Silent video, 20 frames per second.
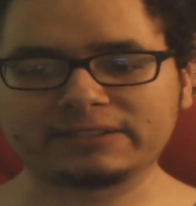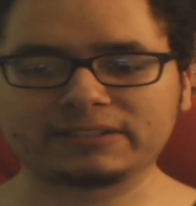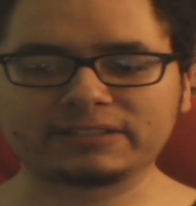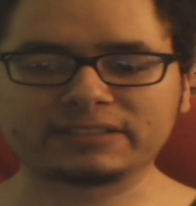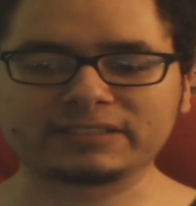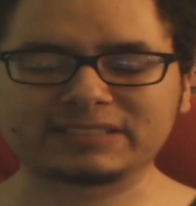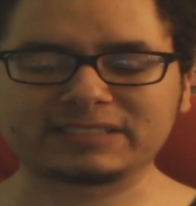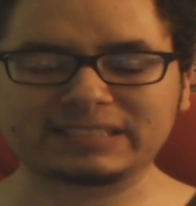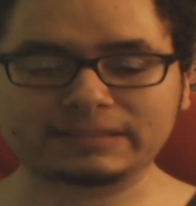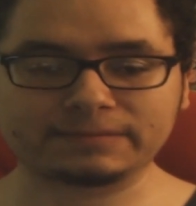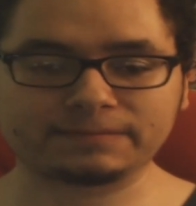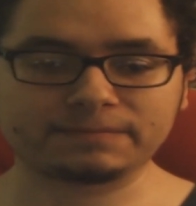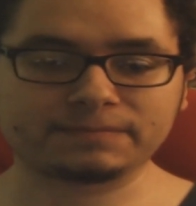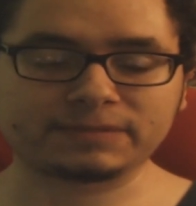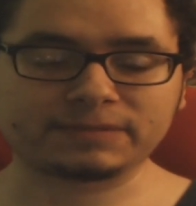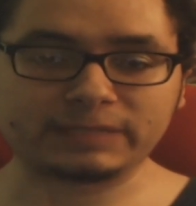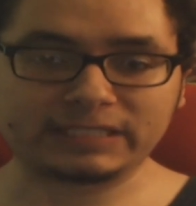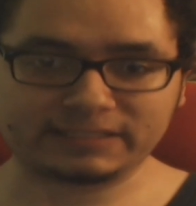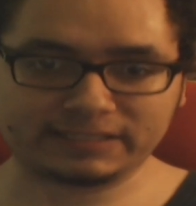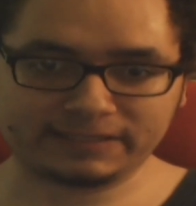on this
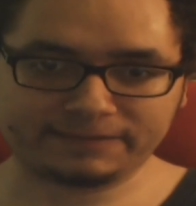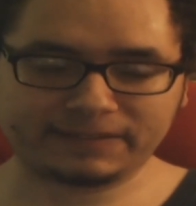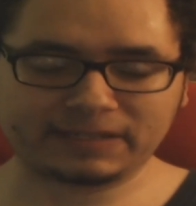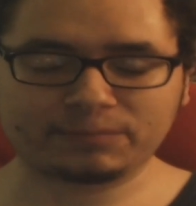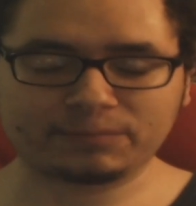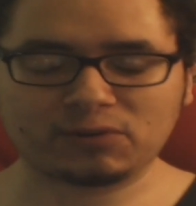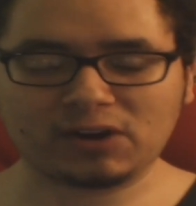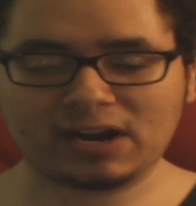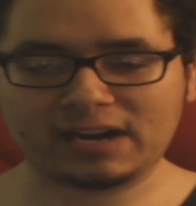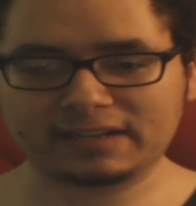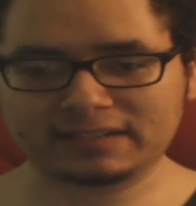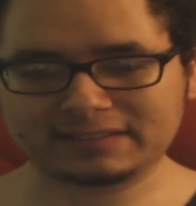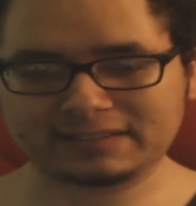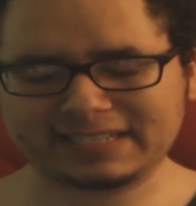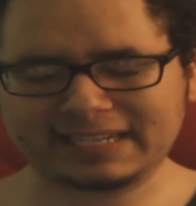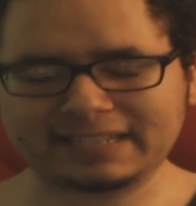specific product.